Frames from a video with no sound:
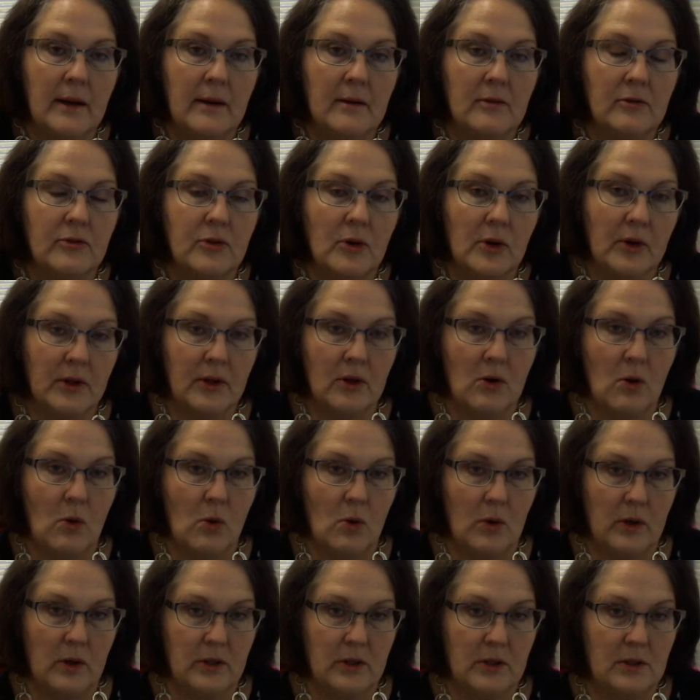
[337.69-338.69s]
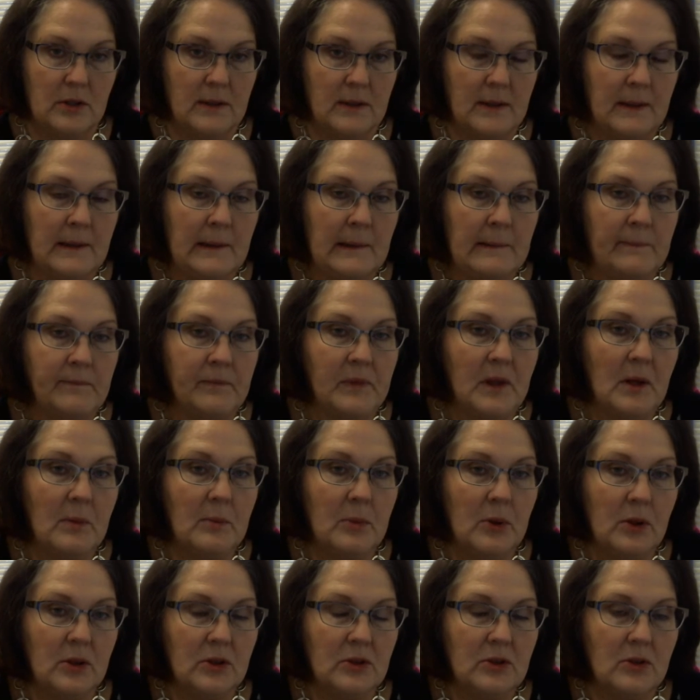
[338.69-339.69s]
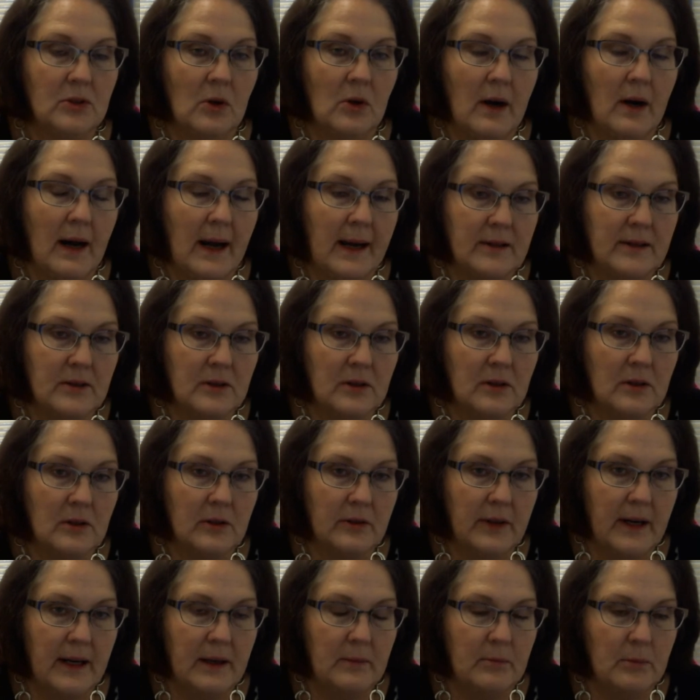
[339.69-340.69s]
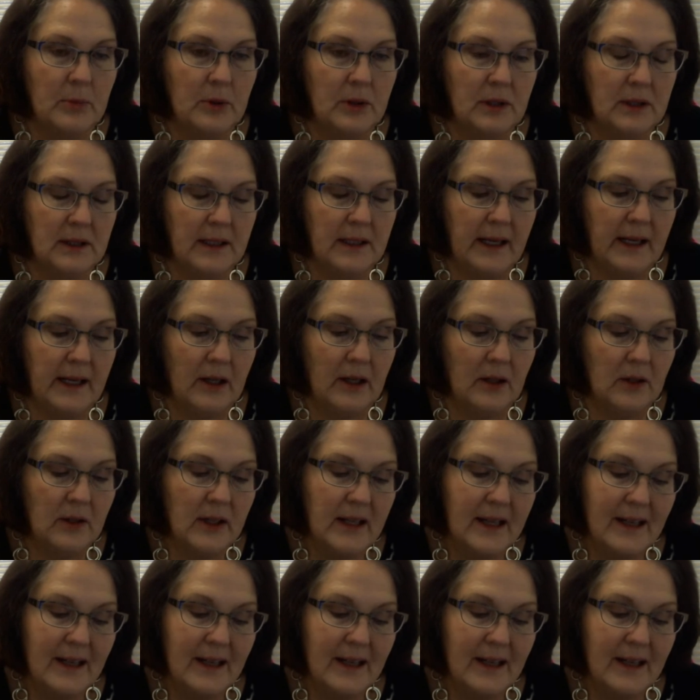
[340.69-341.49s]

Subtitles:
for the course. The bookstore has the correct book now.